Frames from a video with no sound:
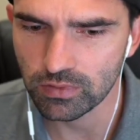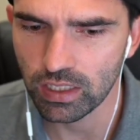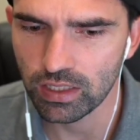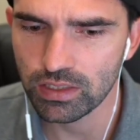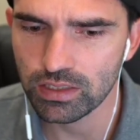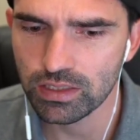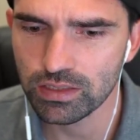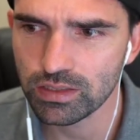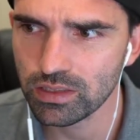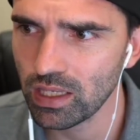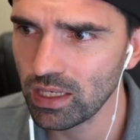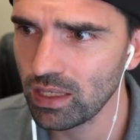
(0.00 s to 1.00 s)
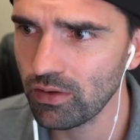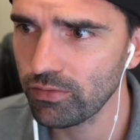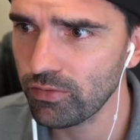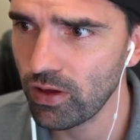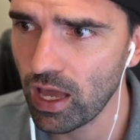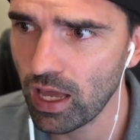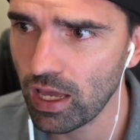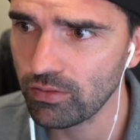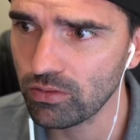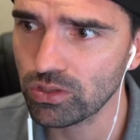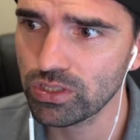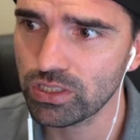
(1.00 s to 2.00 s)
and this is like a $5
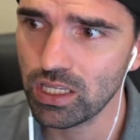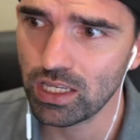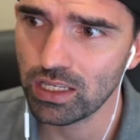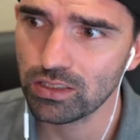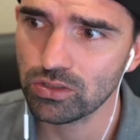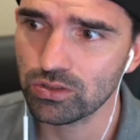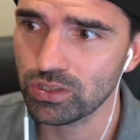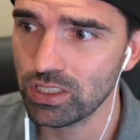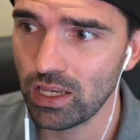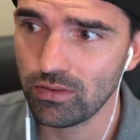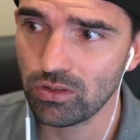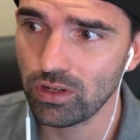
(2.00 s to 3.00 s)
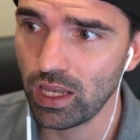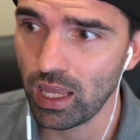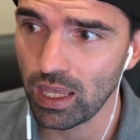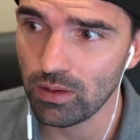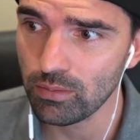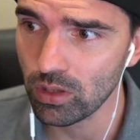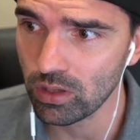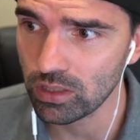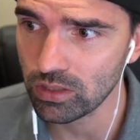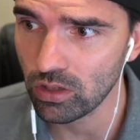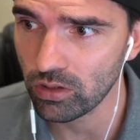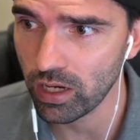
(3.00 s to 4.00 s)
or $6 or $7 or $8
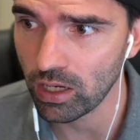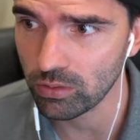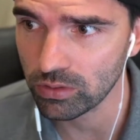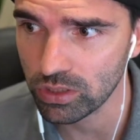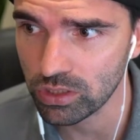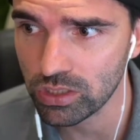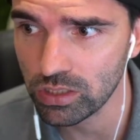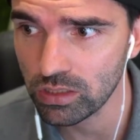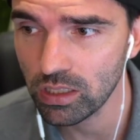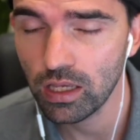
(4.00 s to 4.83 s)
million acquisition,